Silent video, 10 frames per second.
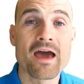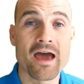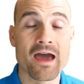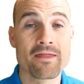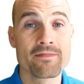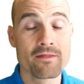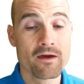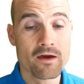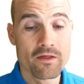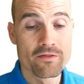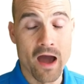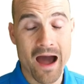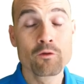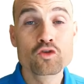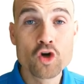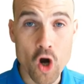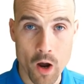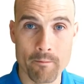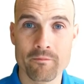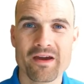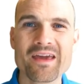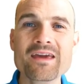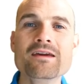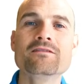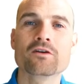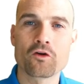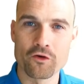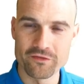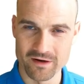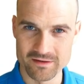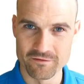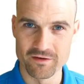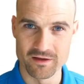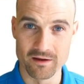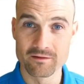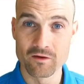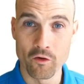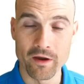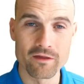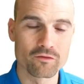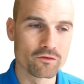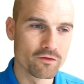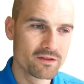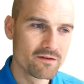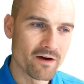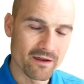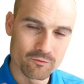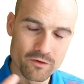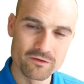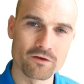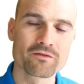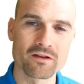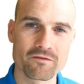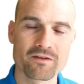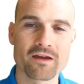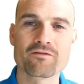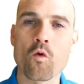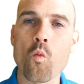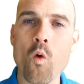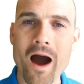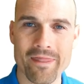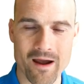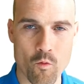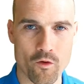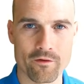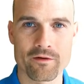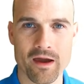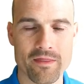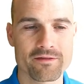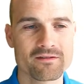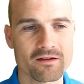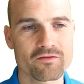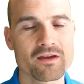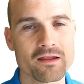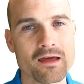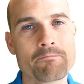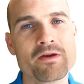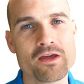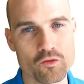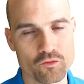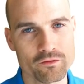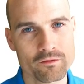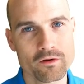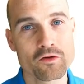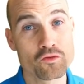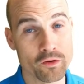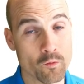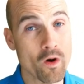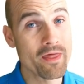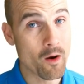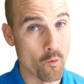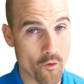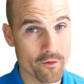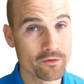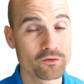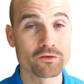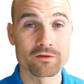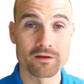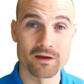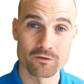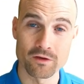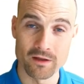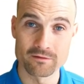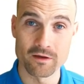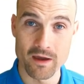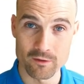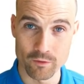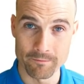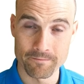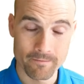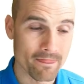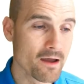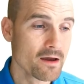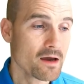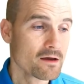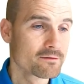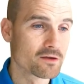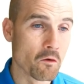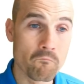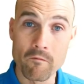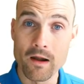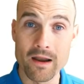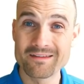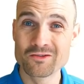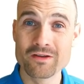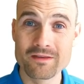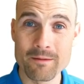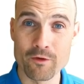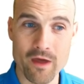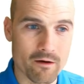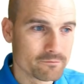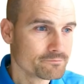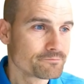And the outcome is a certificate. Okay, so the device reserves certificate for one hour. And this certificate can be used during one hour to authenticate against the gateway. So let's do the demo now.